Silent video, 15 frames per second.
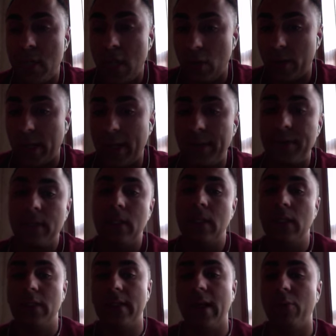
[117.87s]
Okay,
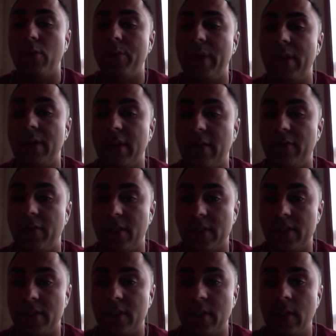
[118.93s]
that would be the
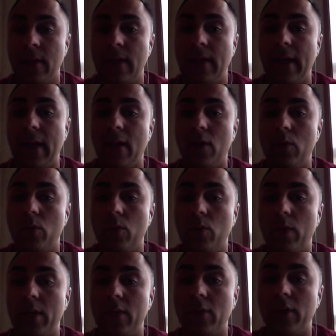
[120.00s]
difference. Now,
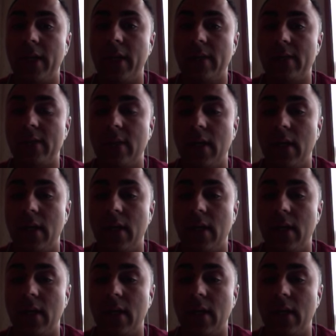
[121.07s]
when you look at